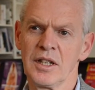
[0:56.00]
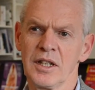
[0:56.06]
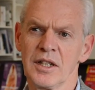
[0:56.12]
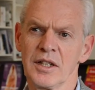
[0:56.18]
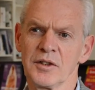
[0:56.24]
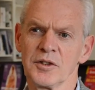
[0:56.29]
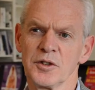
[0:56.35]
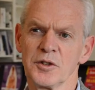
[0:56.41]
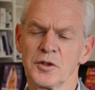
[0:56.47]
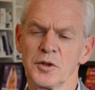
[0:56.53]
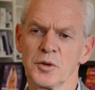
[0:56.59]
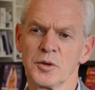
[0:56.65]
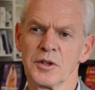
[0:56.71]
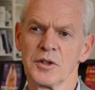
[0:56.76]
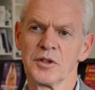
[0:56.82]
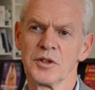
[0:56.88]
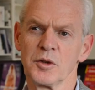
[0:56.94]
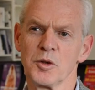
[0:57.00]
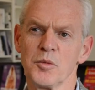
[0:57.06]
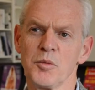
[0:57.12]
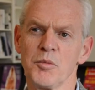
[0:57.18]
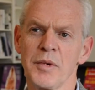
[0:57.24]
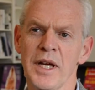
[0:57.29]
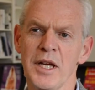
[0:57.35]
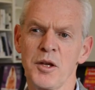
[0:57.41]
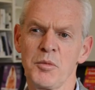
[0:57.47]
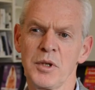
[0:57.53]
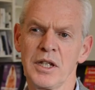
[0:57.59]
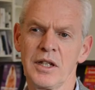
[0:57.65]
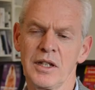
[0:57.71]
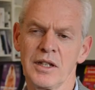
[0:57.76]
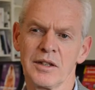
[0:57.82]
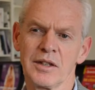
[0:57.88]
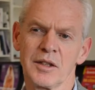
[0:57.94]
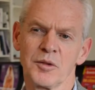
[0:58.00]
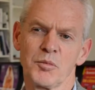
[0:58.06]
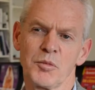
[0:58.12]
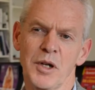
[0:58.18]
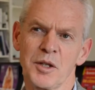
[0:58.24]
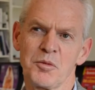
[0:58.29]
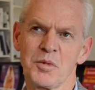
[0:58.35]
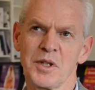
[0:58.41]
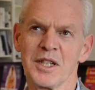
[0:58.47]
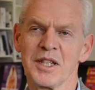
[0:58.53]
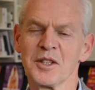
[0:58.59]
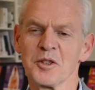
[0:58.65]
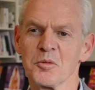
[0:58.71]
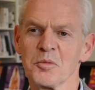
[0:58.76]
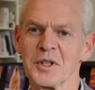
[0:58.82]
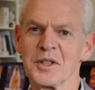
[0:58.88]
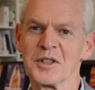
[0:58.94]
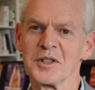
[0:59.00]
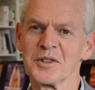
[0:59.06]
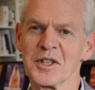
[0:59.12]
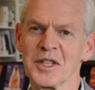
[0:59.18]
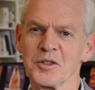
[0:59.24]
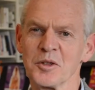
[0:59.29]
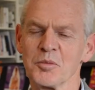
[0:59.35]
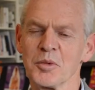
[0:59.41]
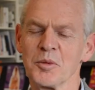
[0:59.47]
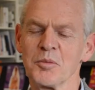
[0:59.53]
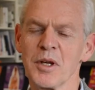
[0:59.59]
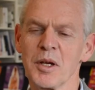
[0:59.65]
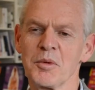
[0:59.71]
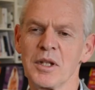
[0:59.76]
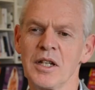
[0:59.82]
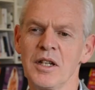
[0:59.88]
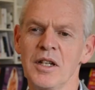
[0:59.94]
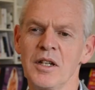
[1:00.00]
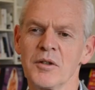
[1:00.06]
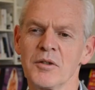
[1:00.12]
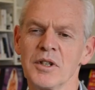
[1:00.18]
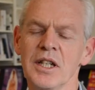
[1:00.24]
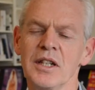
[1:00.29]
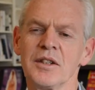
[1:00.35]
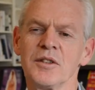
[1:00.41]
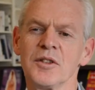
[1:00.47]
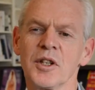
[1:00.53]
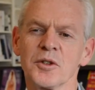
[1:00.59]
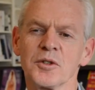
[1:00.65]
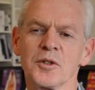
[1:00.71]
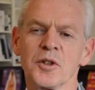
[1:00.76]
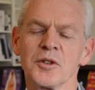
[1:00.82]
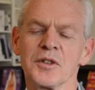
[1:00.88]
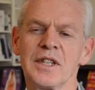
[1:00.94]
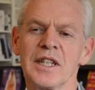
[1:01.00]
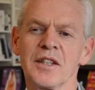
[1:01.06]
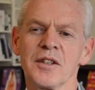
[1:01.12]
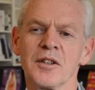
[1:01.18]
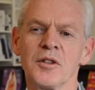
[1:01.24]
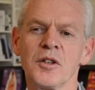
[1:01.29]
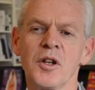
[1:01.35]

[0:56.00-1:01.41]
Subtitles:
is a student who maybe, and that might be a little bit exaggerated, but maybe really does not yet